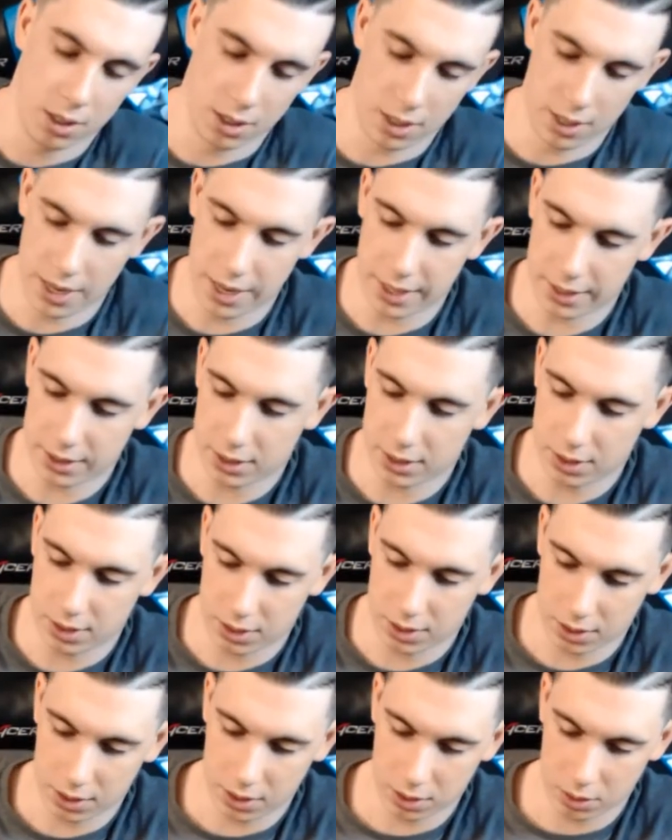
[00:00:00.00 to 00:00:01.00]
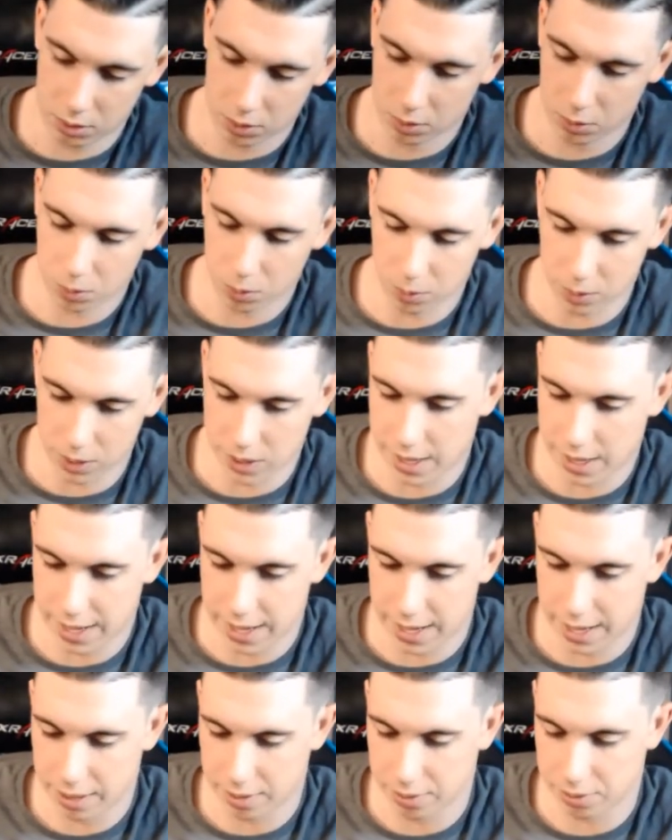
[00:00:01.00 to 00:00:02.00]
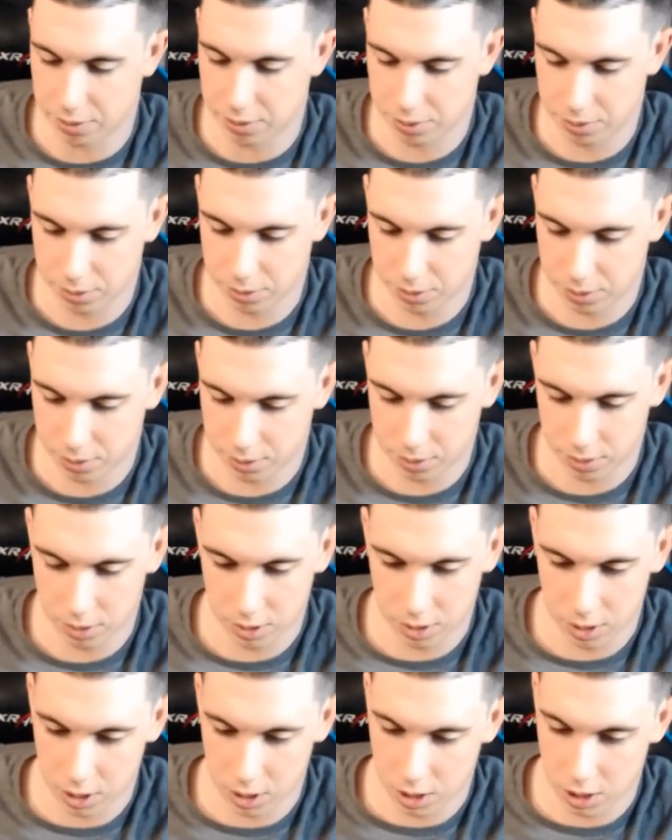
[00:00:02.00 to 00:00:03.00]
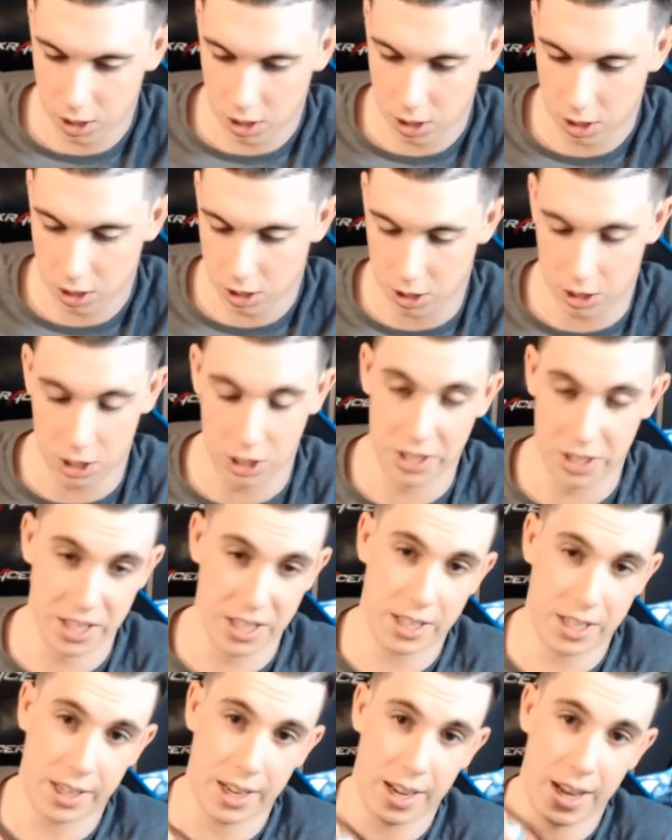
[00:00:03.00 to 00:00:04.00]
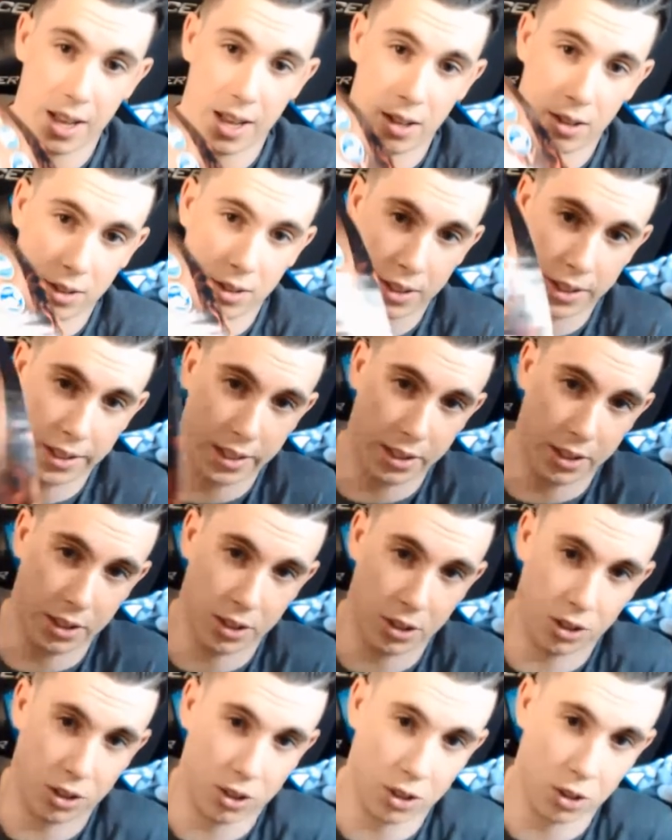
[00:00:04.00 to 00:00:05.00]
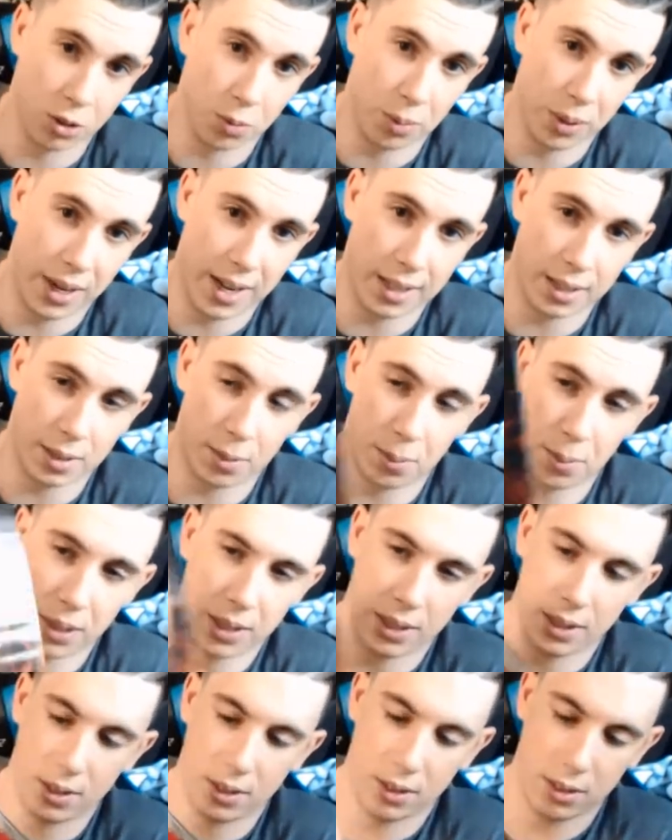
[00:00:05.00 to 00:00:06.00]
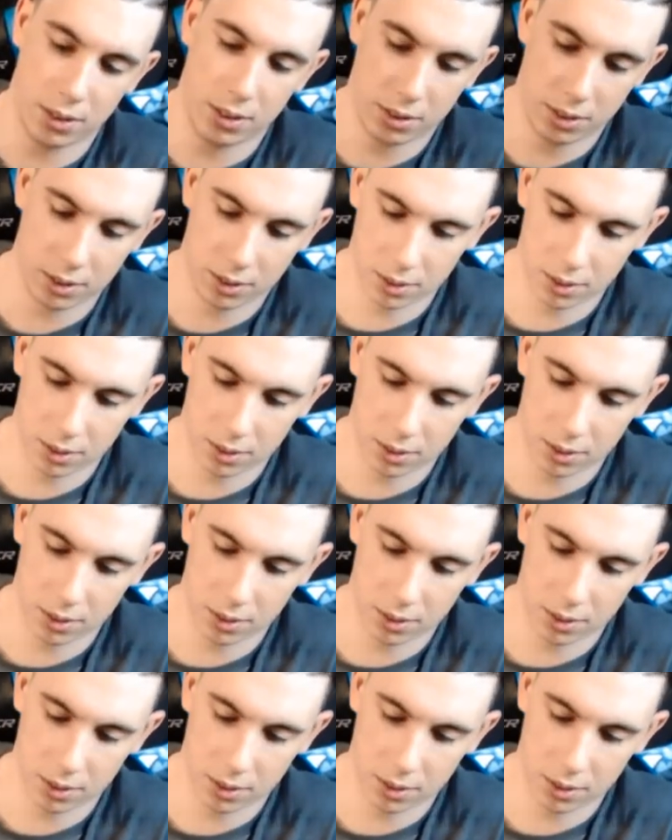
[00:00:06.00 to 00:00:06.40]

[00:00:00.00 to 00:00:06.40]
Next, we have the decal and the stupid-ass pins.